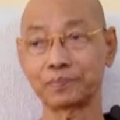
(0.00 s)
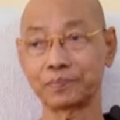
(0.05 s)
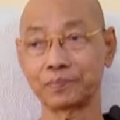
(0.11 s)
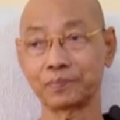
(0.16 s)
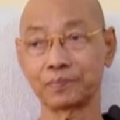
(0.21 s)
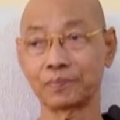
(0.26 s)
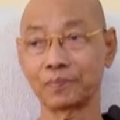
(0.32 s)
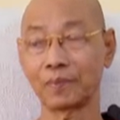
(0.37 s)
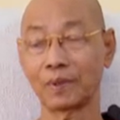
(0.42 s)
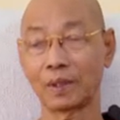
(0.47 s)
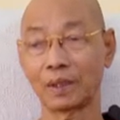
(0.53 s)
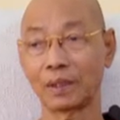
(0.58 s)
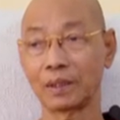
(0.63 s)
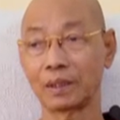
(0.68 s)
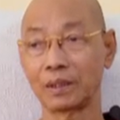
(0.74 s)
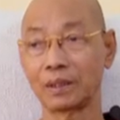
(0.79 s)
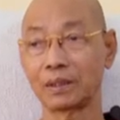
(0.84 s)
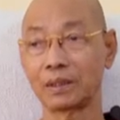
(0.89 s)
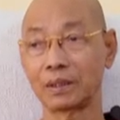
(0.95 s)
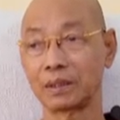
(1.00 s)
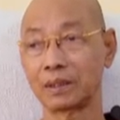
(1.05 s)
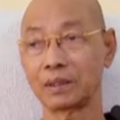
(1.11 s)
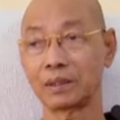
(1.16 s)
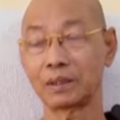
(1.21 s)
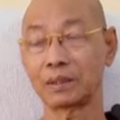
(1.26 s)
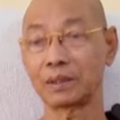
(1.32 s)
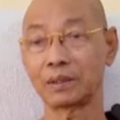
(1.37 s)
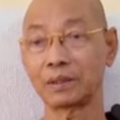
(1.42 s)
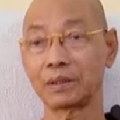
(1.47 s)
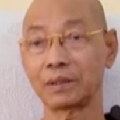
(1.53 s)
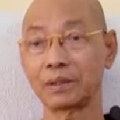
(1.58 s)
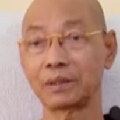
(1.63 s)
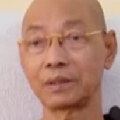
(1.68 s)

Nothing is said.